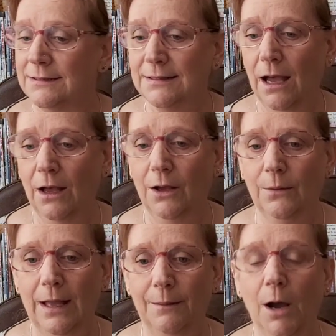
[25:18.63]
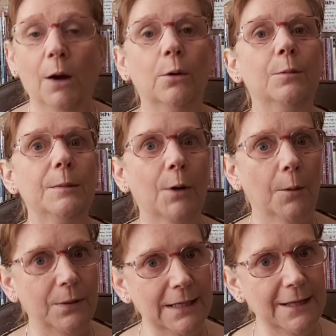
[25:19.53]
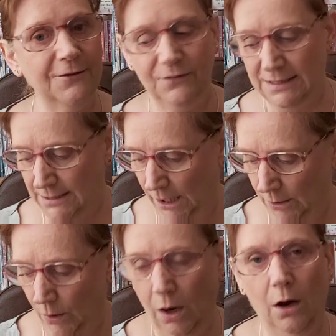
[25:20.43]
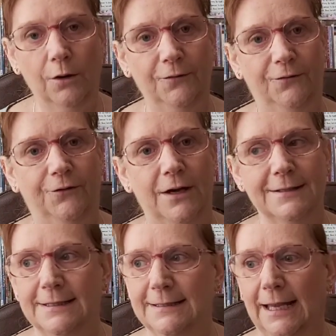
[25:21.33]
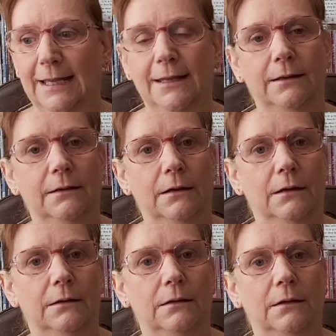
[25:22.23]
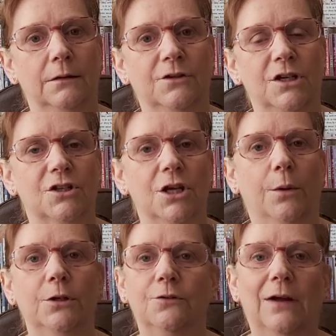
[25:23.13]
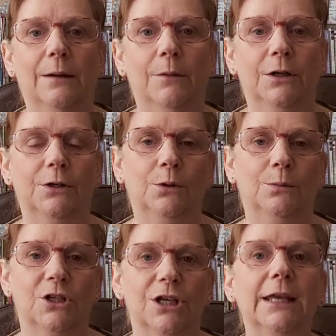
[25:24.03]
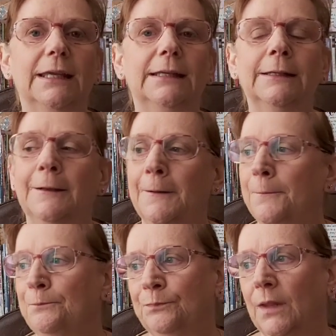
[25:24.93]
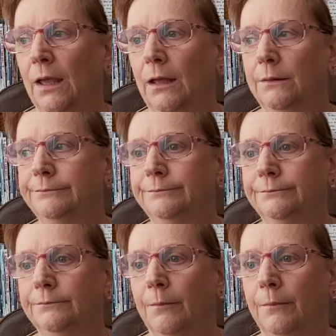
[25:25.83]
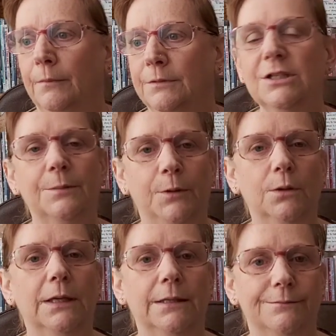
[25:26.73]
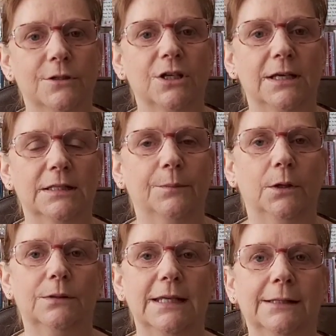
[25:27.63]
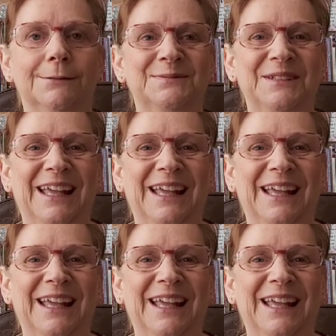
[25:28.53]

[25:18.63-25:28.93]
So um, I will be popping in the video of, as I say, just showing you around my new machine. Um, she's a beauty. She is a beauty.